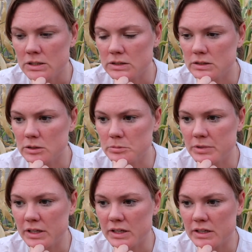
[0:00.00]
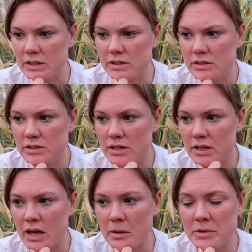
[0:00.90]
Um, and
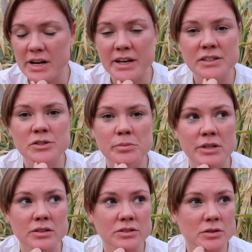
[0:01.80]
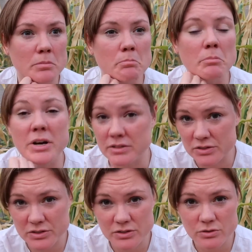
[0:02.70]
I mean, I'd spent
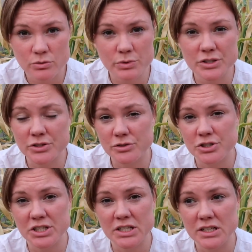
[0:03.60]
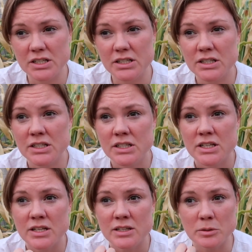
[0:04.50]
months researching
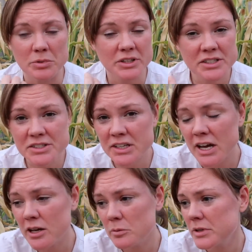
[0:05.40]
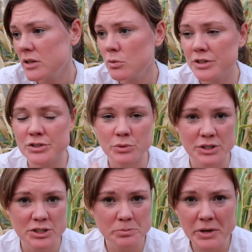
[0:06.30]
the police academy, what to
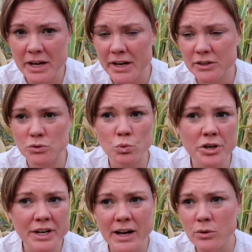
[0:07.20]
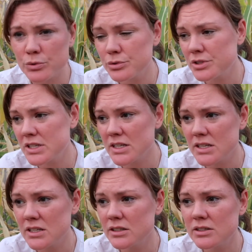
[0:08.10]
expect, workout
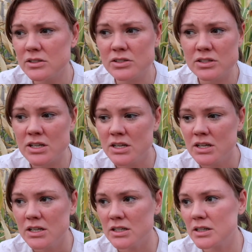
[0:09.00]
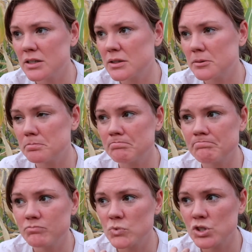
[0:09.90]
routines,
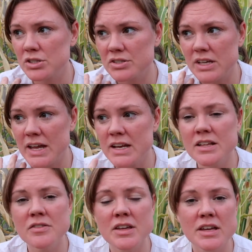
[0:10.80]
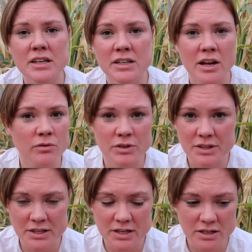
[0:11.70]
um, just anything and
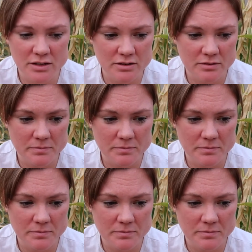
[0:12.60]
everything